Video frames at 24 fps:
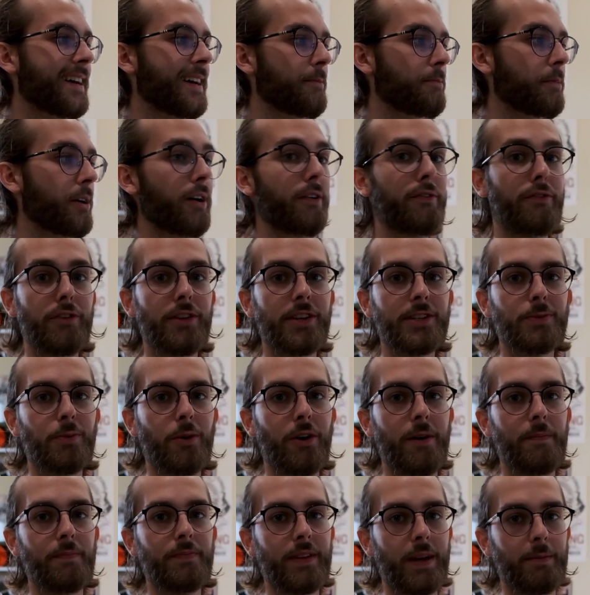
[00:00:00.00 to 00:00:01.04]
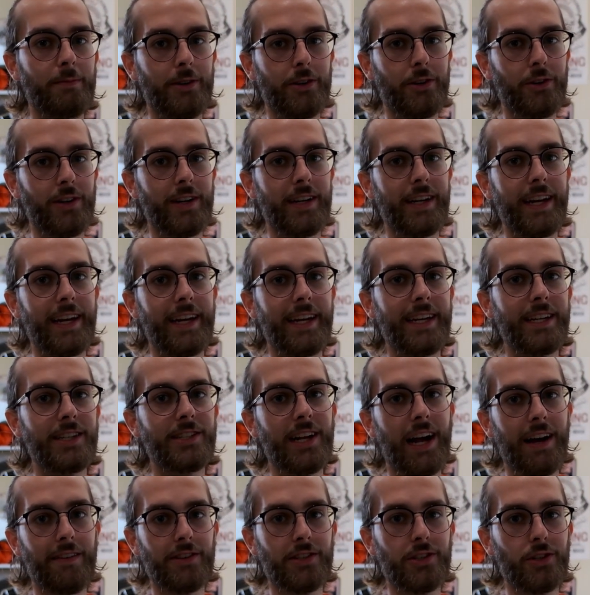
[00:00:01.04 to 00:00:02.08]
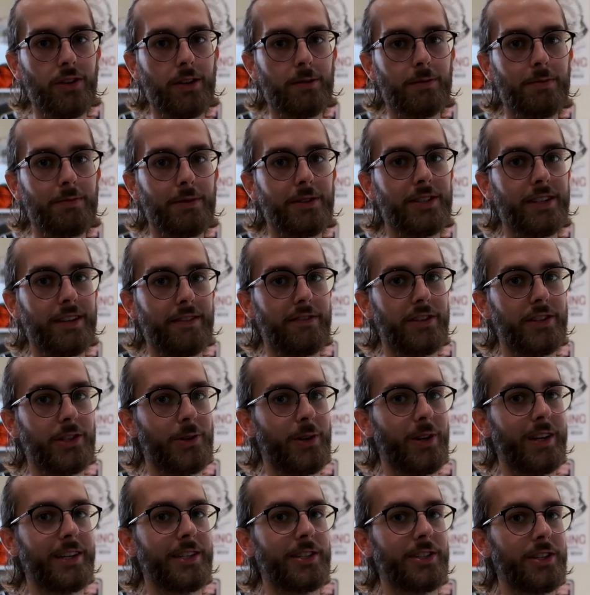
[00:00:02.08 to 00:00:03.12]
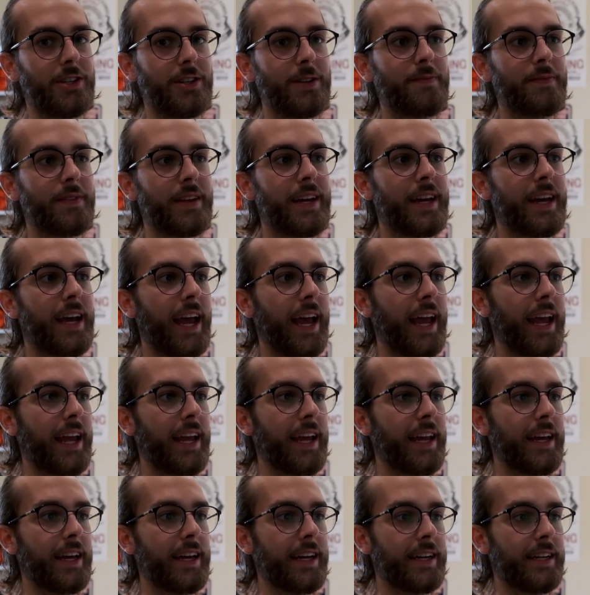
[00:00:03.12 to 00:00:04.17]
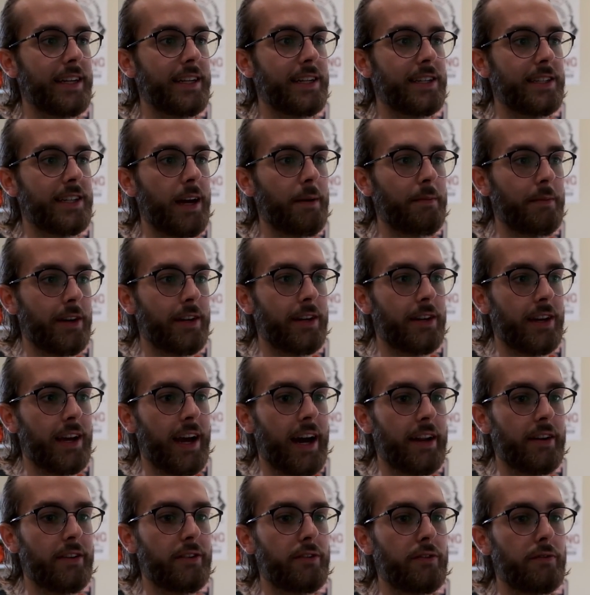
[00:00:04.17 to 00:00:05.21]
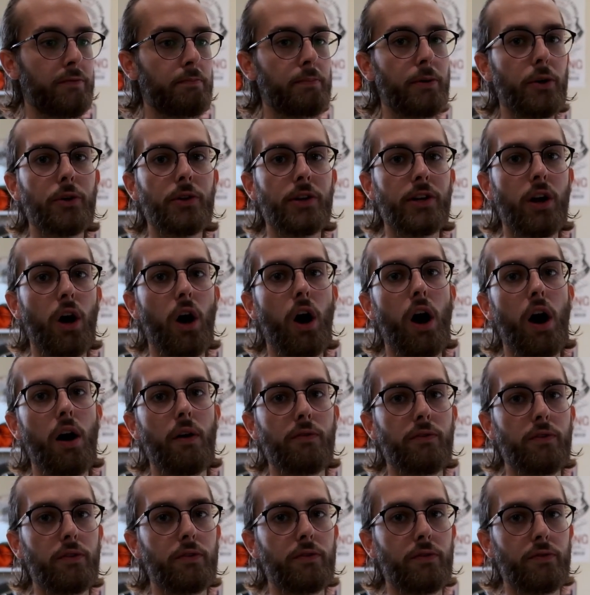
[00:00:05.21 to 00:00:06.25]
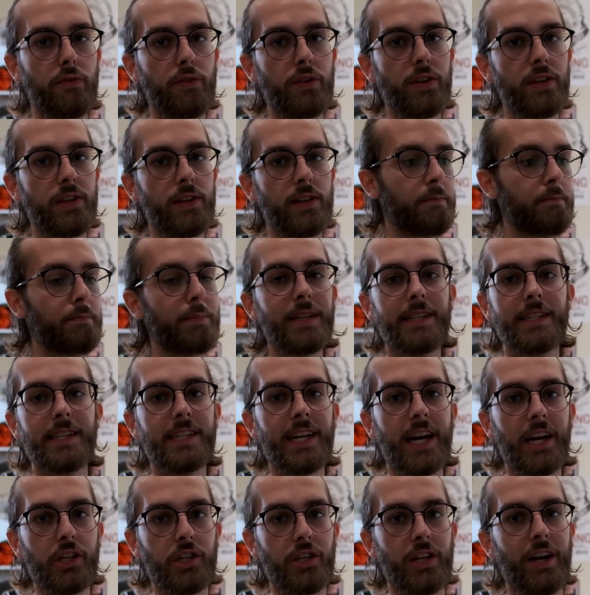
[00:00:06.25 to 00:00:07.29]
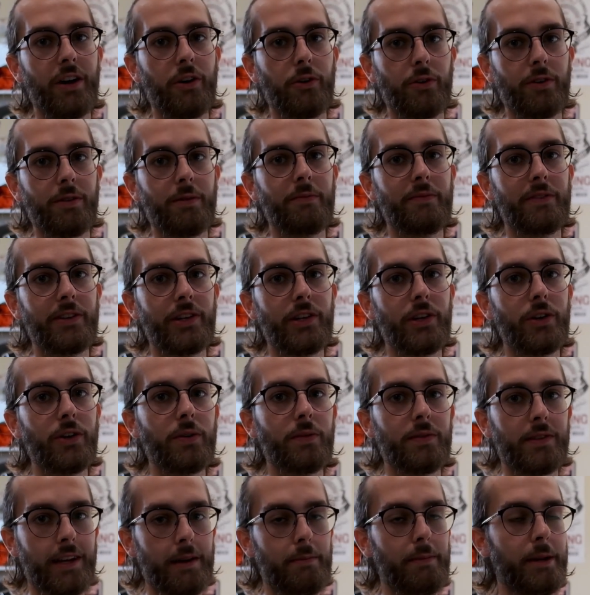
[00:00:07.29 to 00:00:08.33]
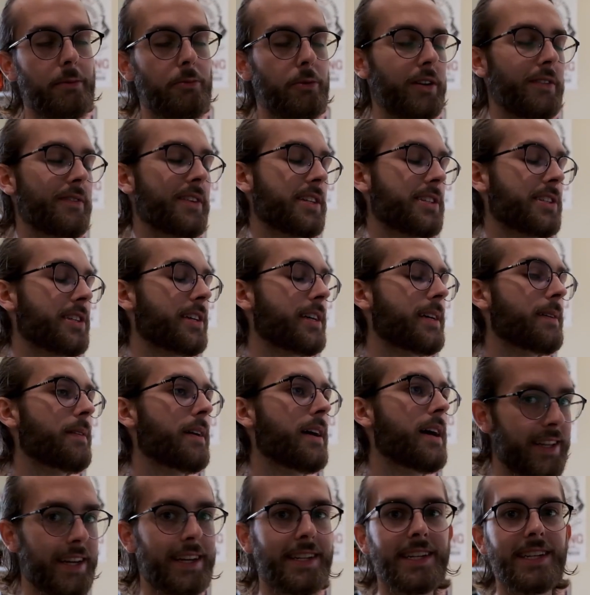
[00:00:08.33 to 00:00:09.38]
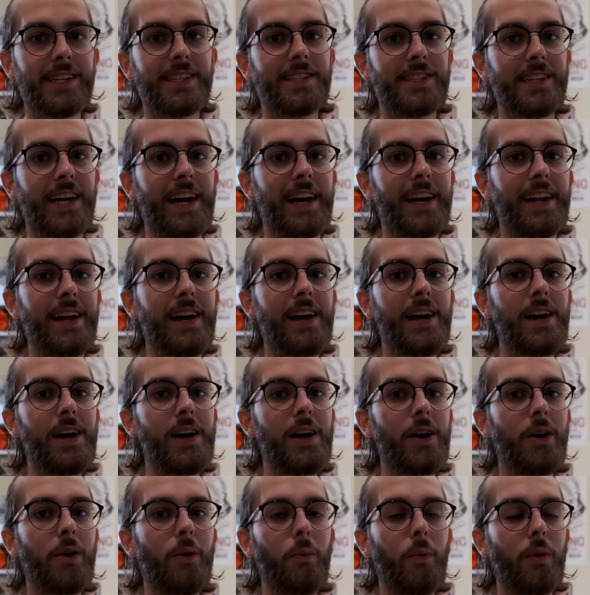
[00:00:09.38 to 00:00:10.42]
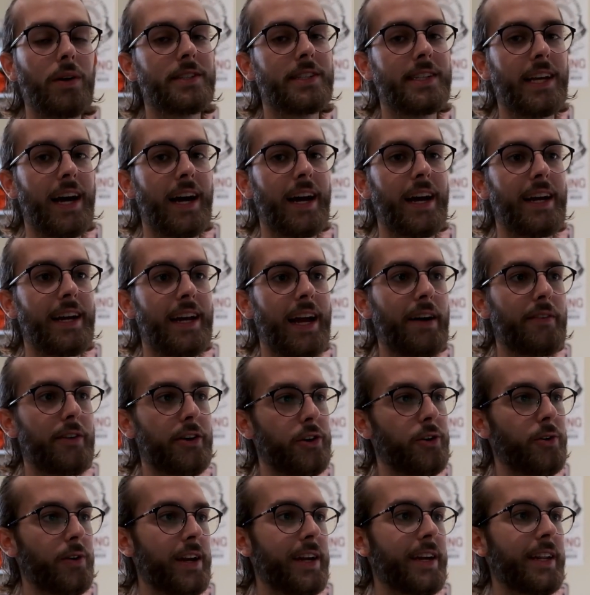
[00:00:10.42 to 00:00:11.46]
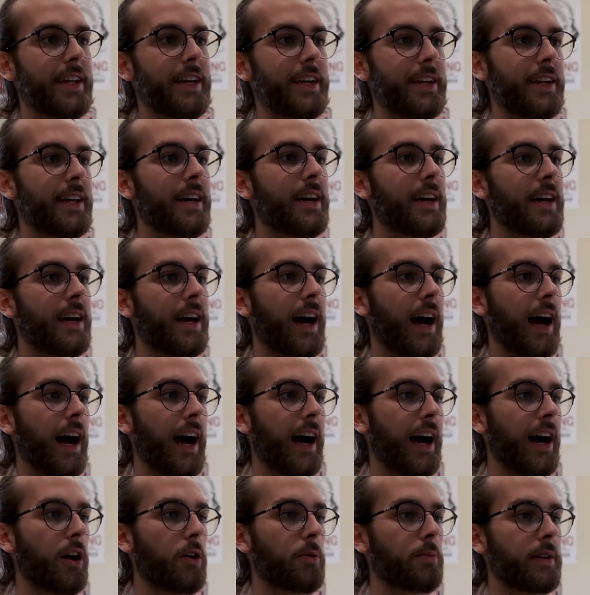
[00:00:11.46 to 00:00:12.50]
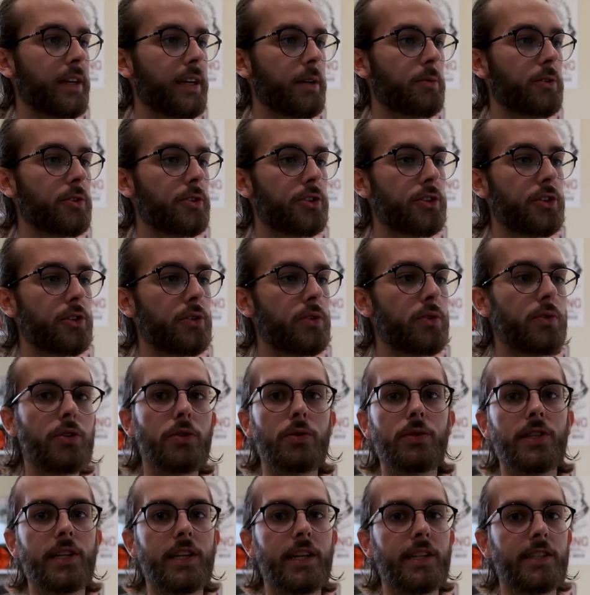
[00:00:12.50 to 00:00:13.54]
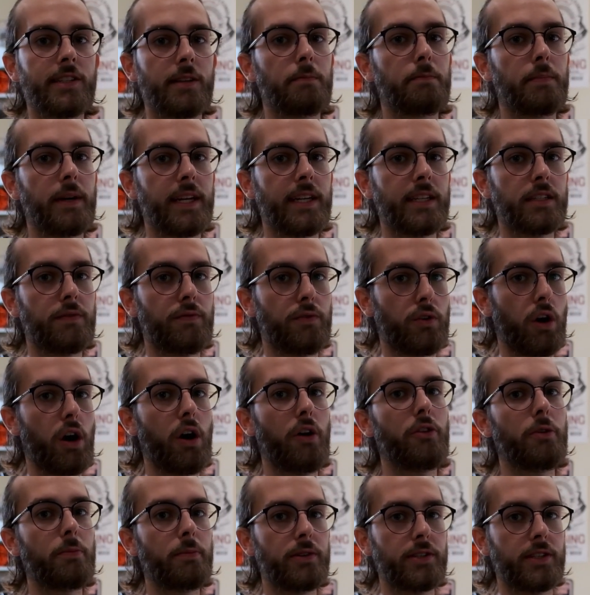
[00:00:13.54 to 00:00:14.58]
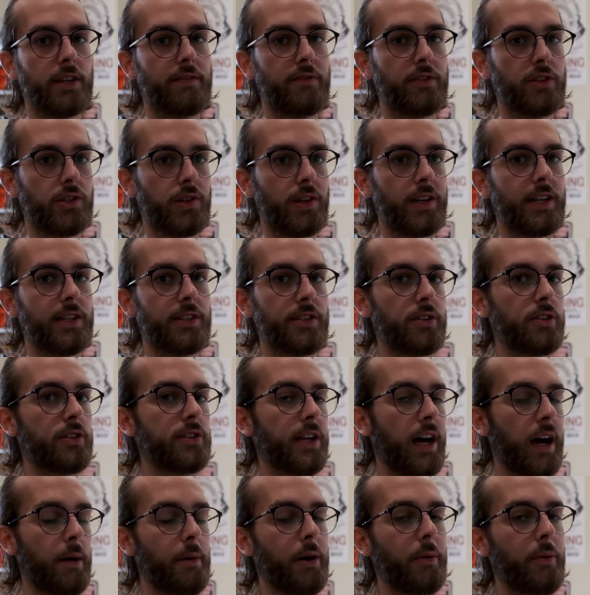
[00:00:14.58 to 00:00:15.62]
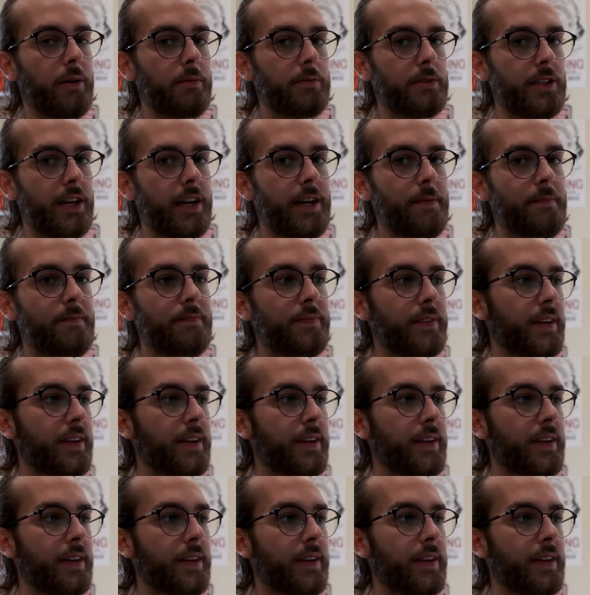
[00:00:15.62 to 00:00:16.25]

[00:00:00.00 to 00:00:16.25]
But for this one, I'm gonna create a JavaScript music visualizer and I'm gonna kind of build it off of the beat detection algorithm video that I made previously. The idea is that once I have it created, I'll be able to use it as the base for other music visualizers on my website.